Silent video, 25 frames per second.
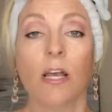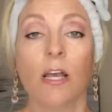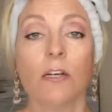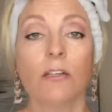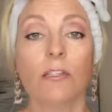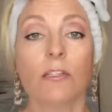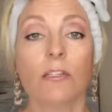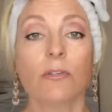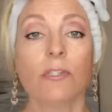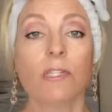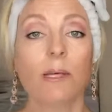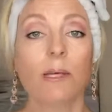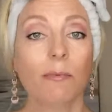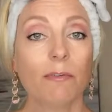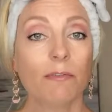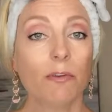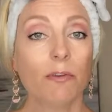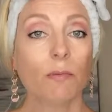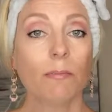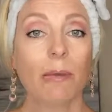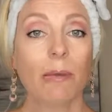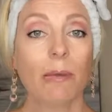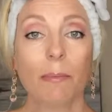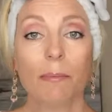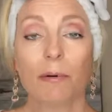So some of
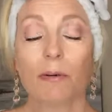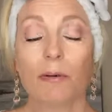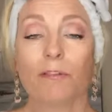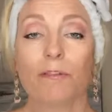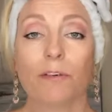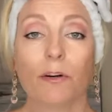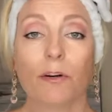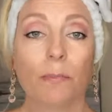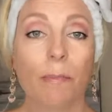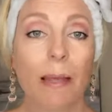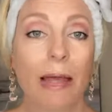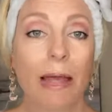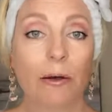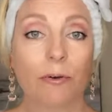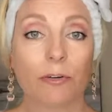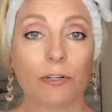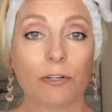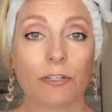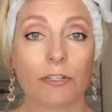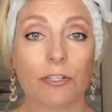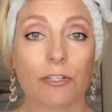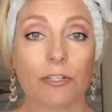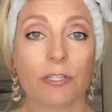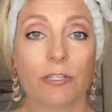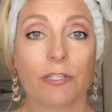you may prefer
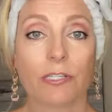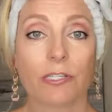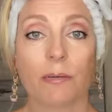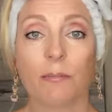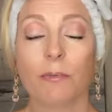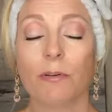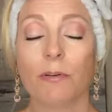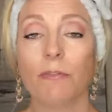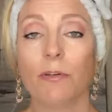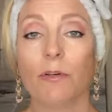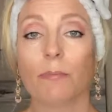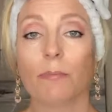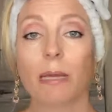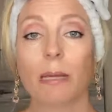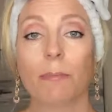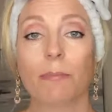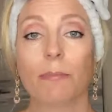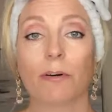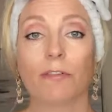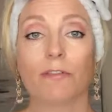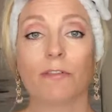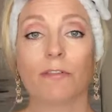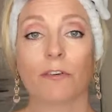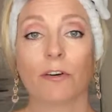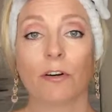powders. Some of you may
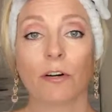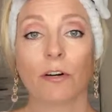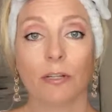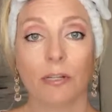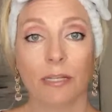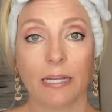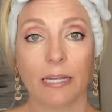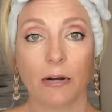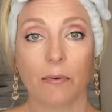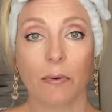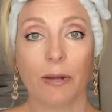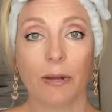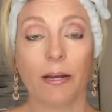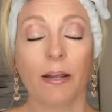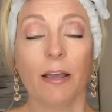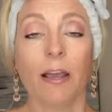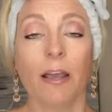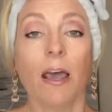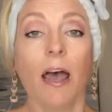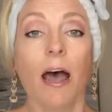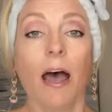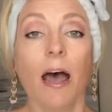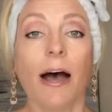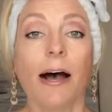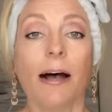prefer a liquid.
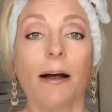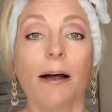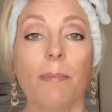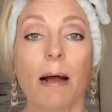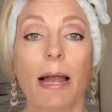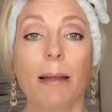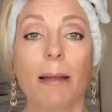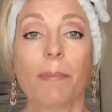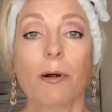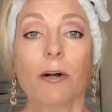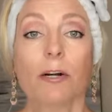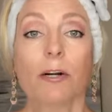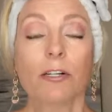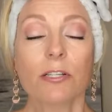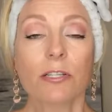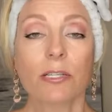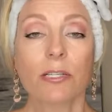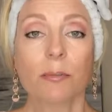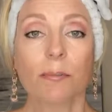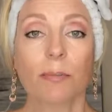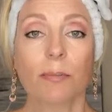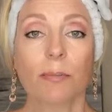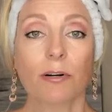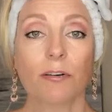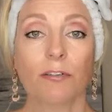Um, I
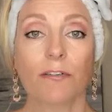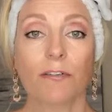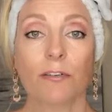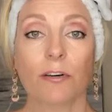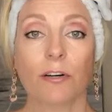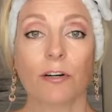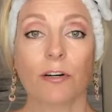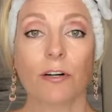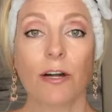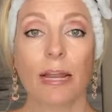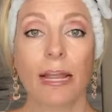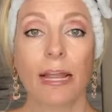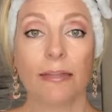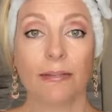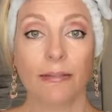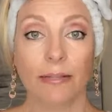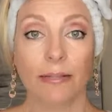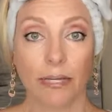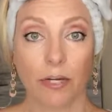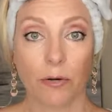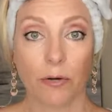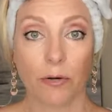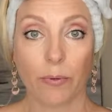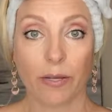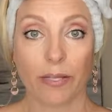personally prefer a
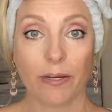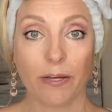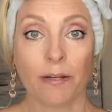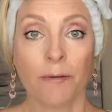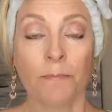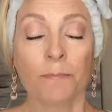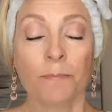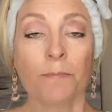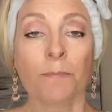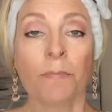liquid.